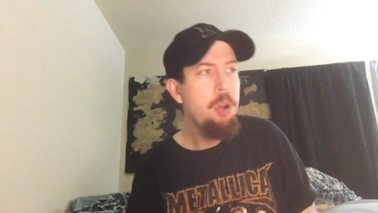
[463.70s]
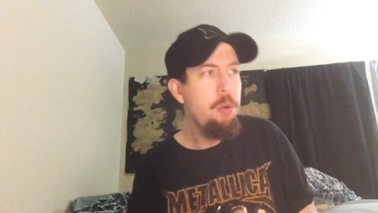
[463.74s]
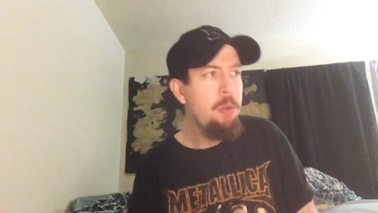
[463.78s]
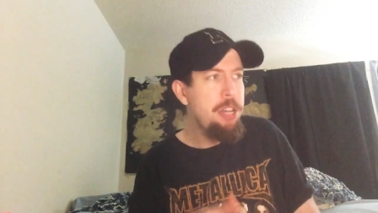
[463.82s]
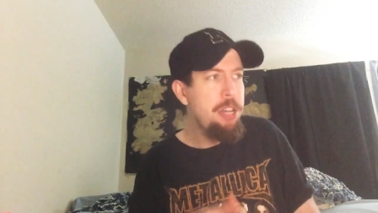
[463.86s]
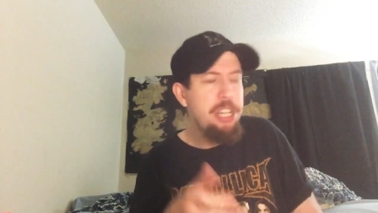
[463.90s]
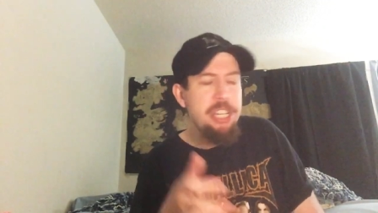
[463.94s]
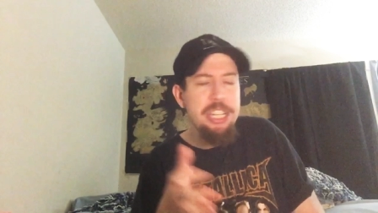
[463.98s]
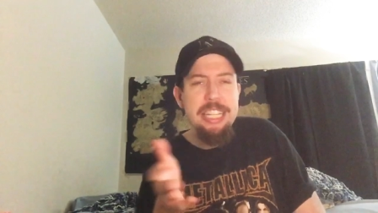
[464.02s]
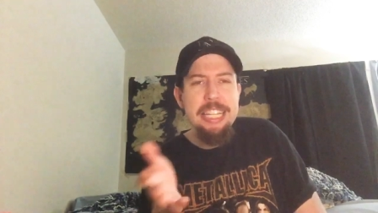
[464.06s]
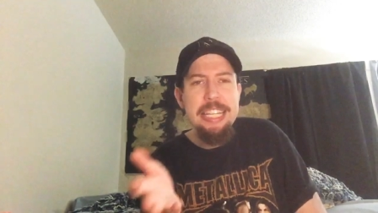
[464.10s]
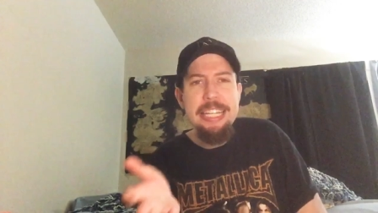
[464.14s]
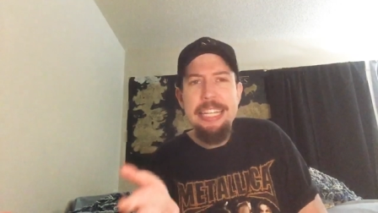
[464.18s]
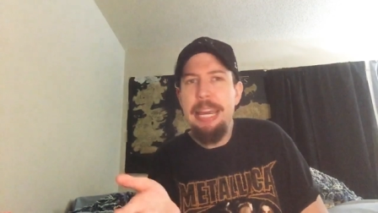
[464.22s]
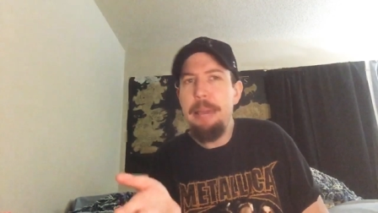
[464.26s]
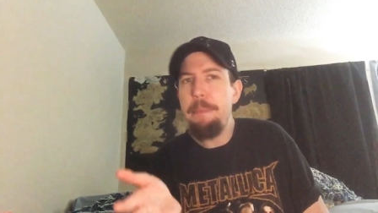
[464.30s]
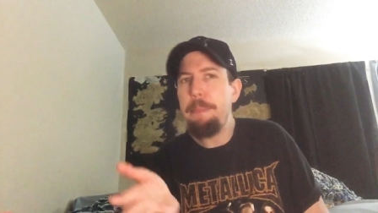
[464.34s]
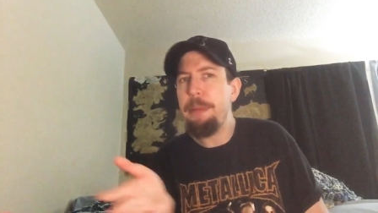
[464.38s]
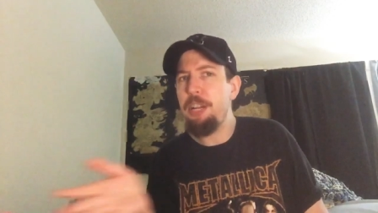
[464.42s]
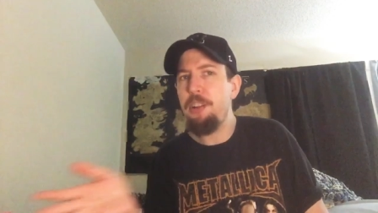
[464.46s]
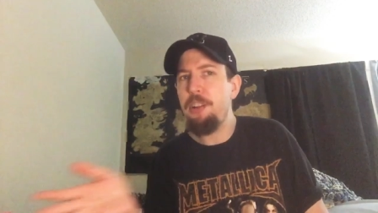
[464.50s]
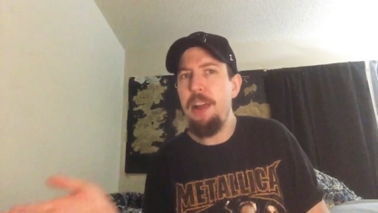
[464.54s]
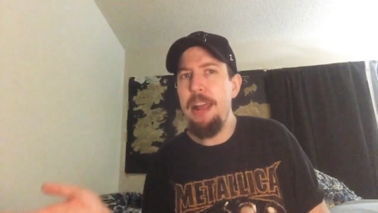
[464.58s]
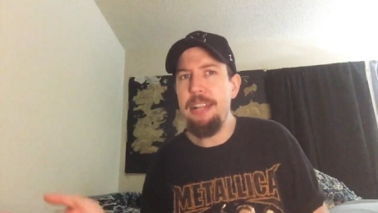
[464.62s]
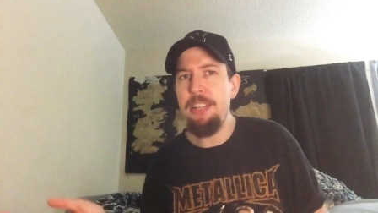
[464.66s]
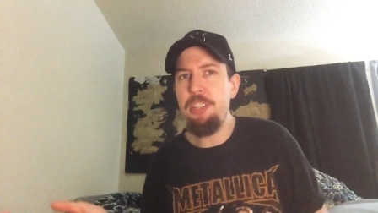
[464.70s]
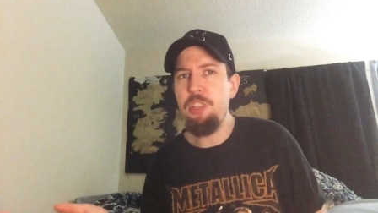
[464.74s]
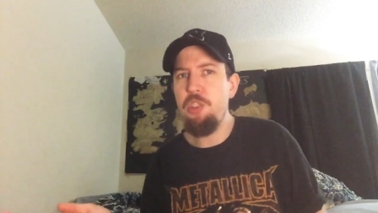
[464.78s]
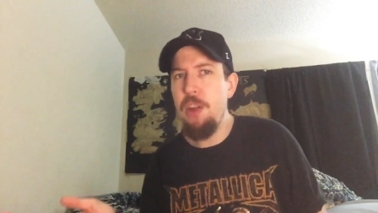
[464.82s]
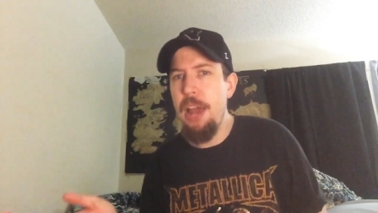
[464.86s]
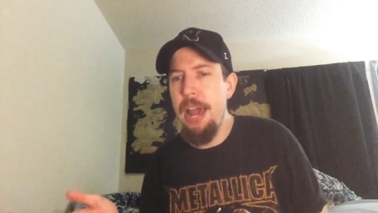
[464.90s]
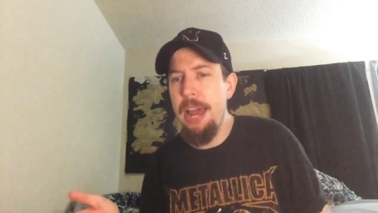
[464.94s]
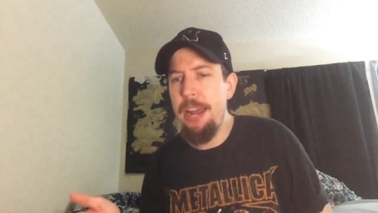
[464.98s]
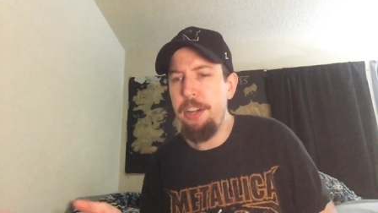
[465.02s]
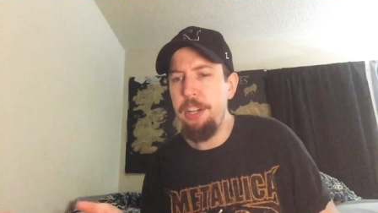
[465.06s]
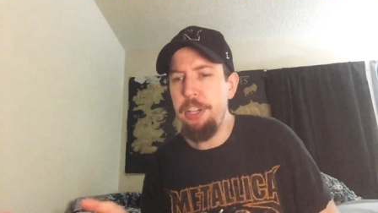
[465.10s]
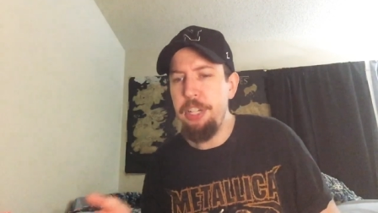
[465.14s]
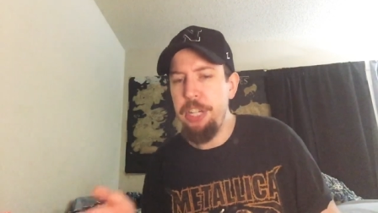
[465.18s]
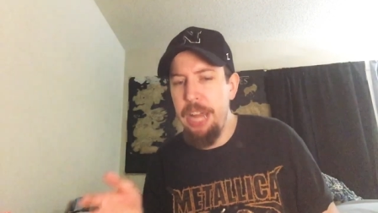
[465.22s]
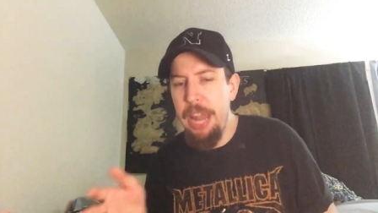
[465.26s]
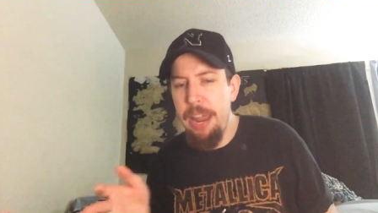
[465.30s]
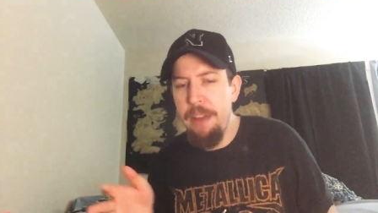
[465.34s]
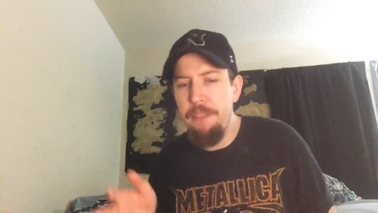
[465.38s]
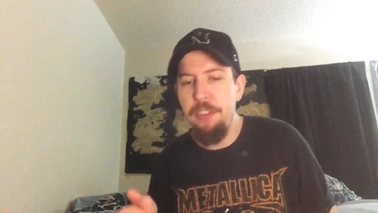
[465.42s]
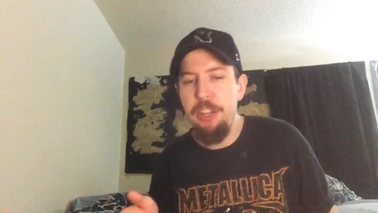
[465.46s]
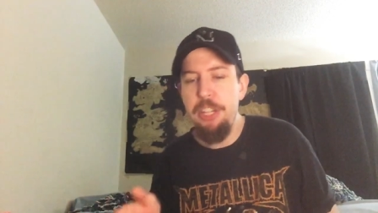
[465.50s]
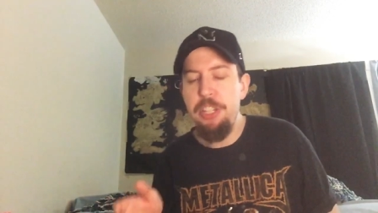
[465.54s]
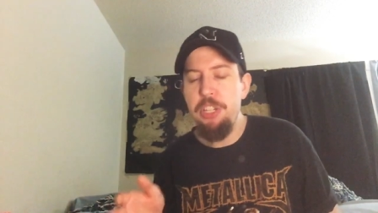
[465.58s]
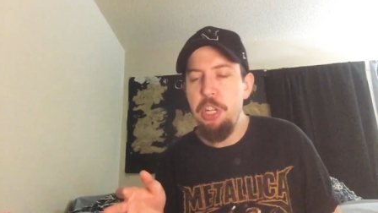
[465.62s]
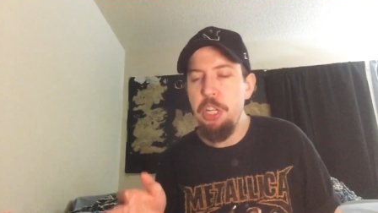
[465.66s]
which is the Democrat strategy
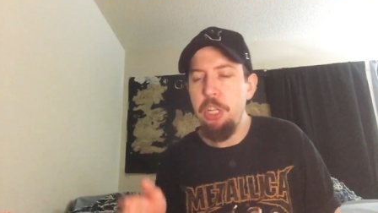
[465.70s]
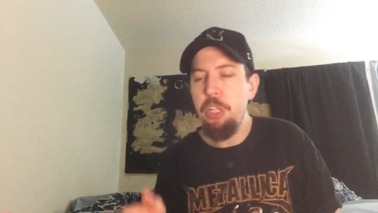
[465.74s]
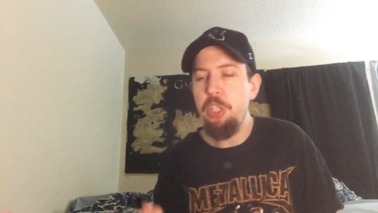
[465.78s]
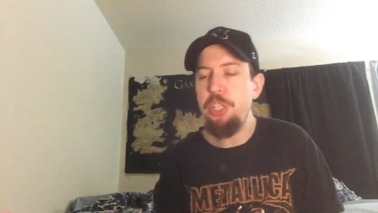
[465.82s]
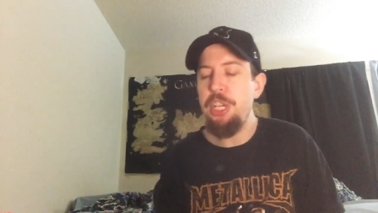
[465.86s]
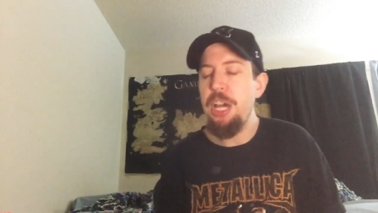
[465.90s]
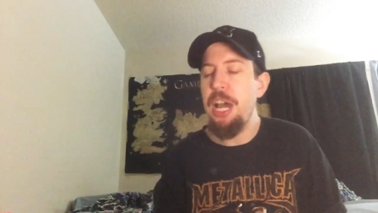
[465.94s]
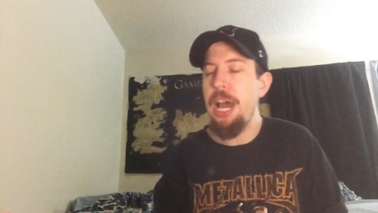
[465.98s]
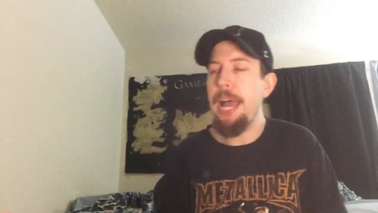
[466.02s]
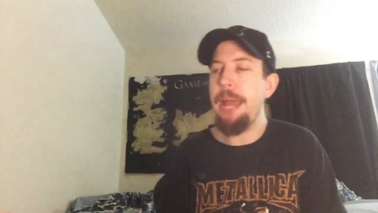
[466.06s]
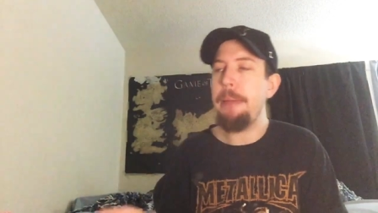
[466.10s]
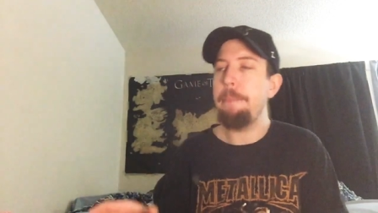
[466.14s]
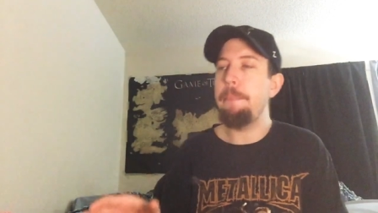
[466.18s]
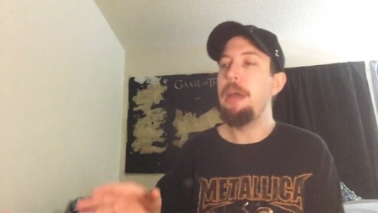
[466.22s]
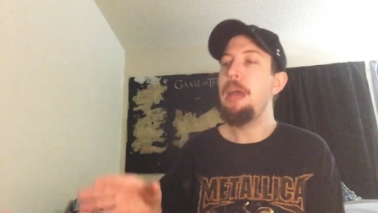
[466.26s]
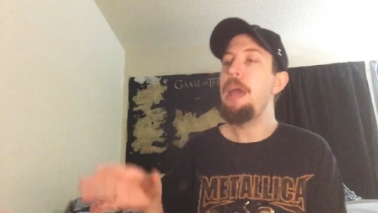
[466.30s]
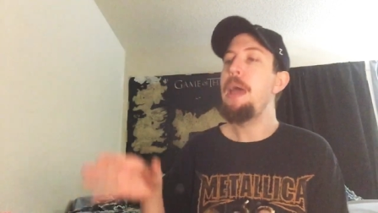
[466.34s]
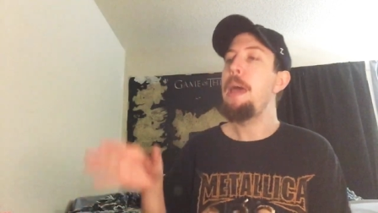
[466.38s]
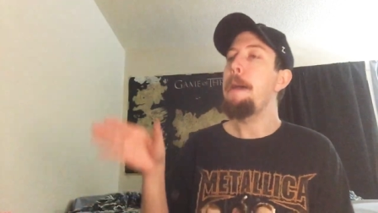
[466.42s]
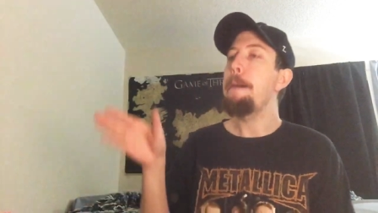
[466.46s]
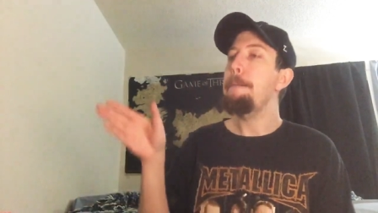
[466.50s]
every single time.